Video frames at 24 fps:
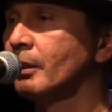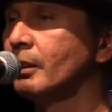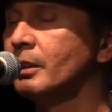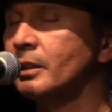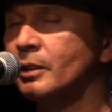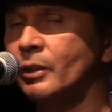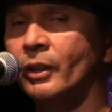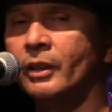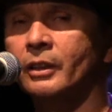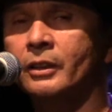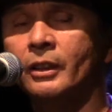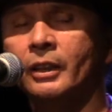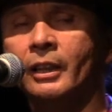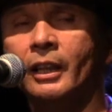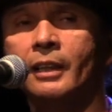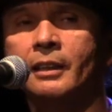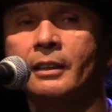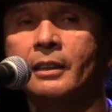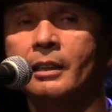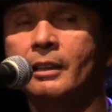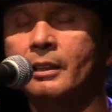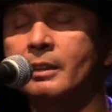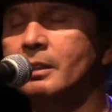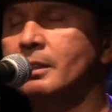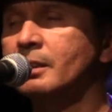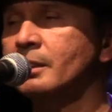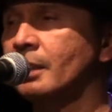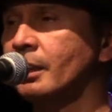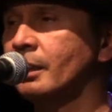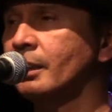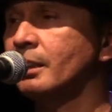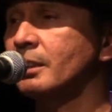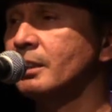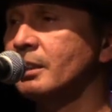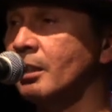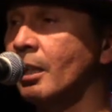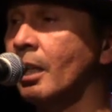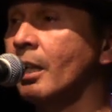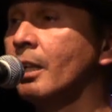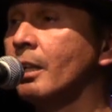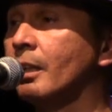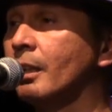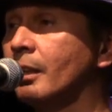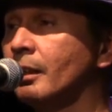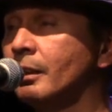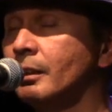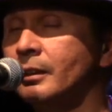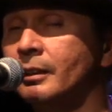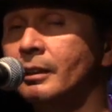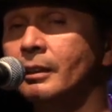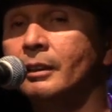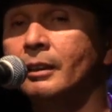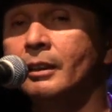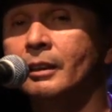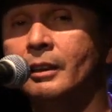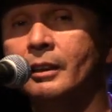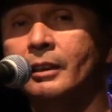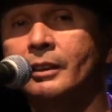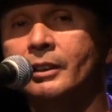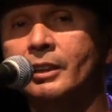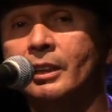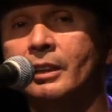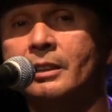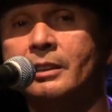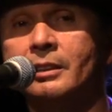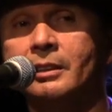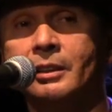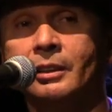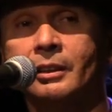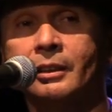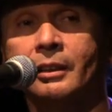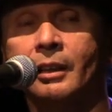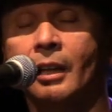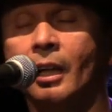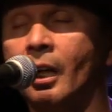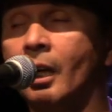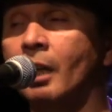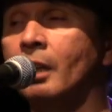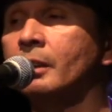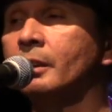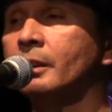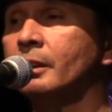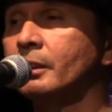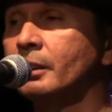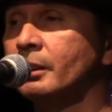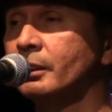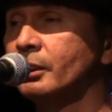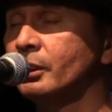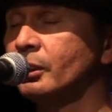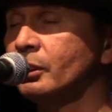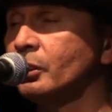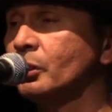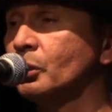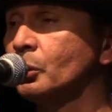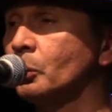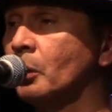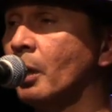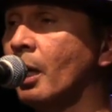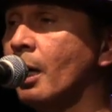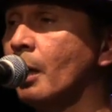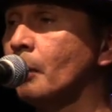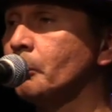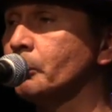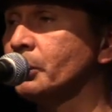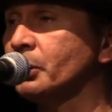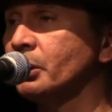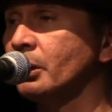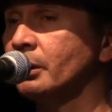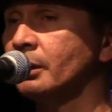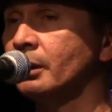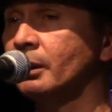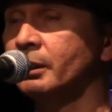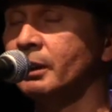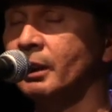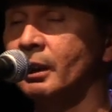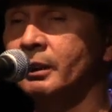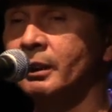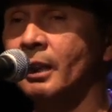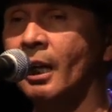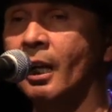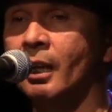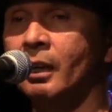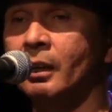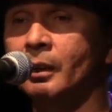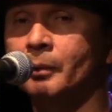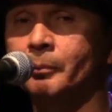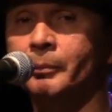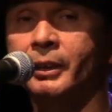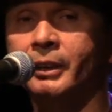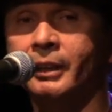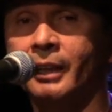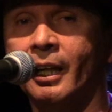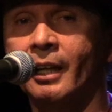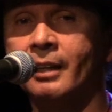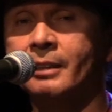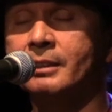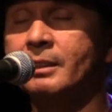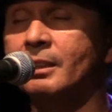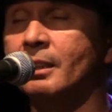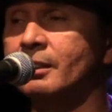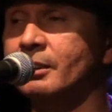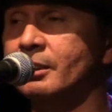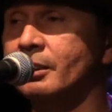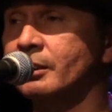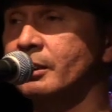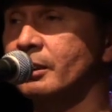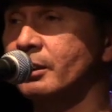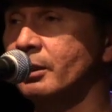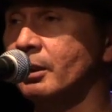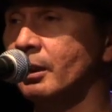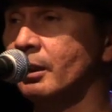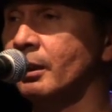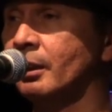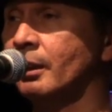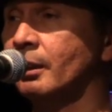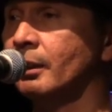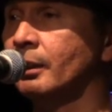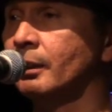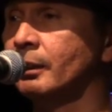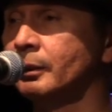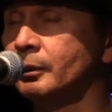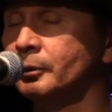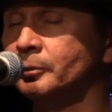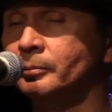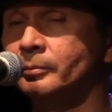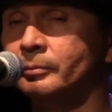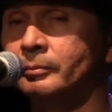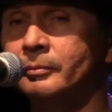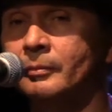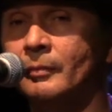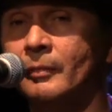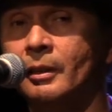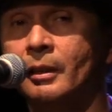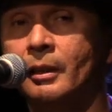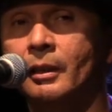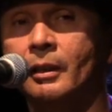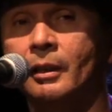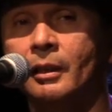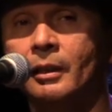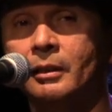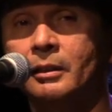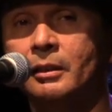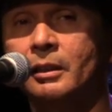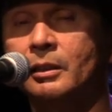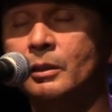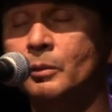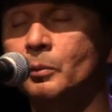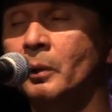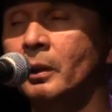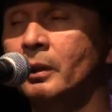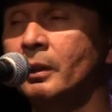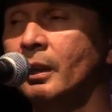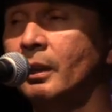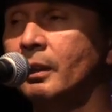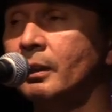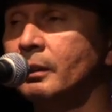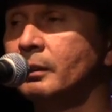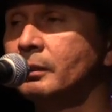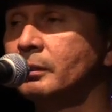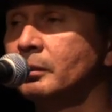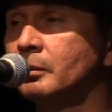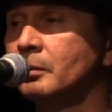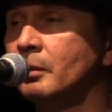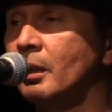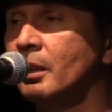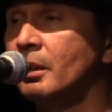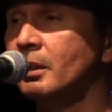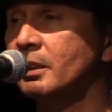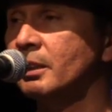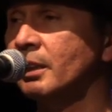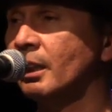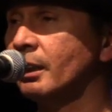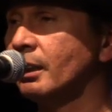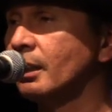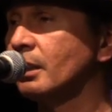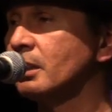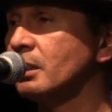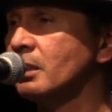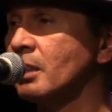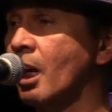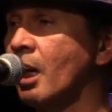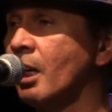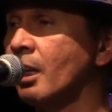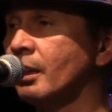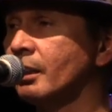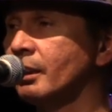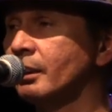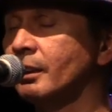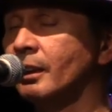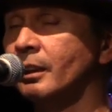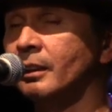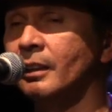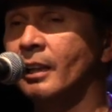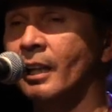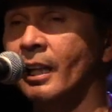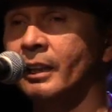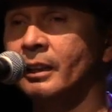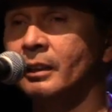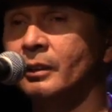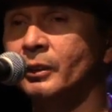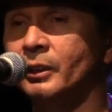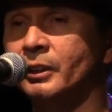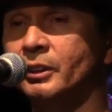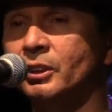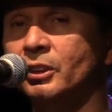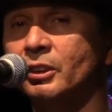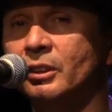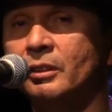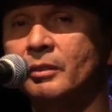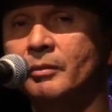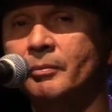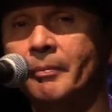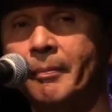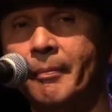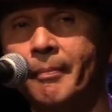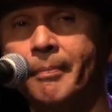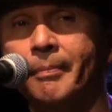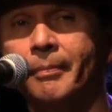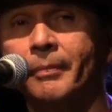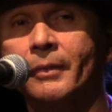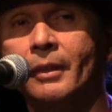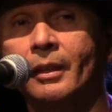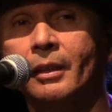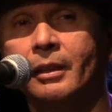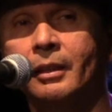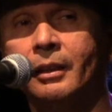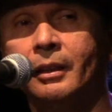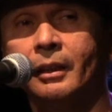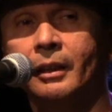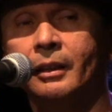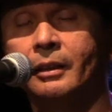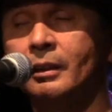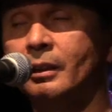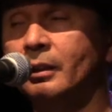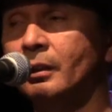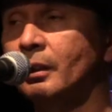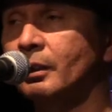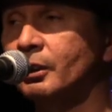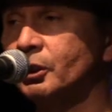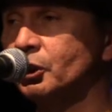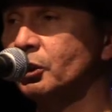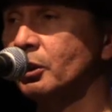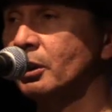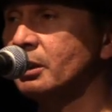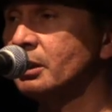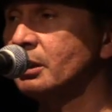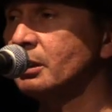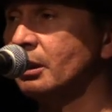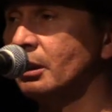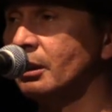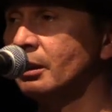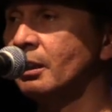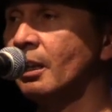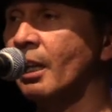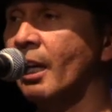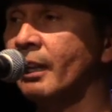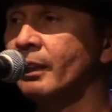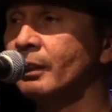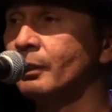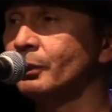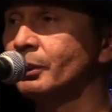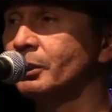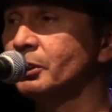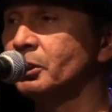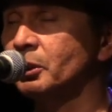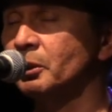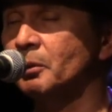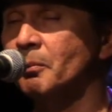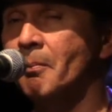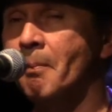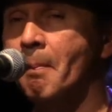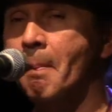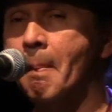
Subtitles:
So I'll go ahead and sing a song just to honor the Duth Duwapsh and the Yayalab, the ancestors here. Just want to sing a song in their language, in the Lushootseed language,